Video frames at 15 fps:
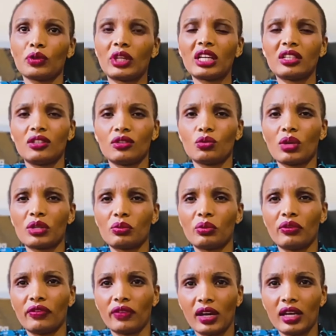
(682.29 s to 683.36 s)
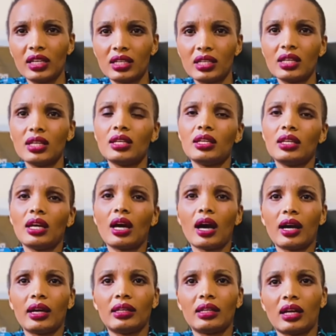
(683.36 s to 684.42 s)
that is what we find
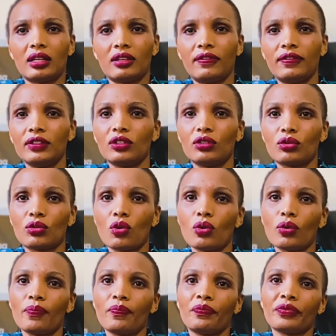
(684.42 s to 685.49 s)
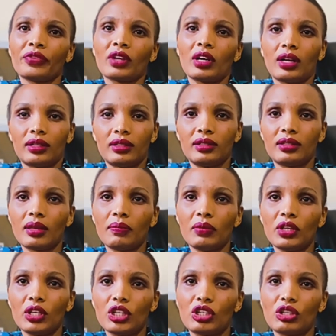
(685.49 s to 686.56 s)
in artificial
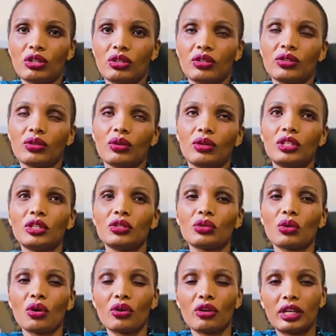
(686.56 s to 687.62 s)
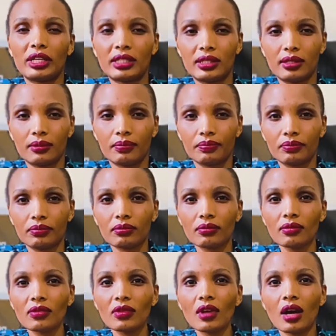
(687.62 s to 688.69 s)
insemination. So it is always
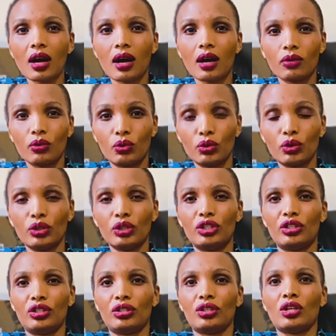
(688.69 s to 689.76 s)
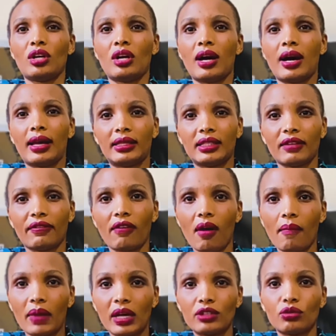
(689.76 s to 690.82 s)
good as a
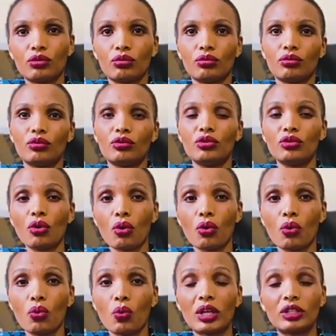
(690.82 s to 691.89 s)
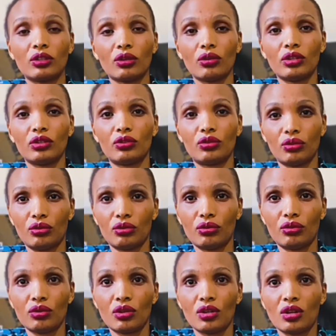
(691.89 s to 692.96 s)
farmer to know what you're going
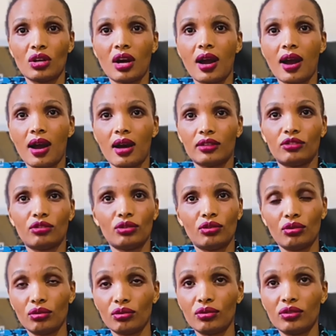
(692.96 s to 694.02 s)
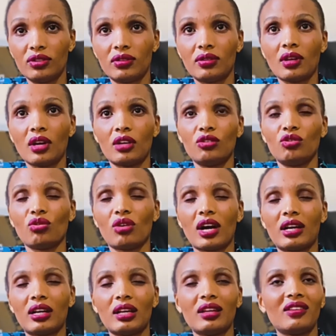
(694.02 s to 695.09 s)
to use. You
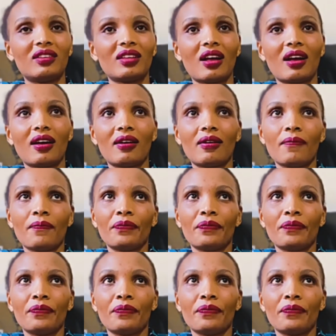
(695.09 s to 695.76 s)
can either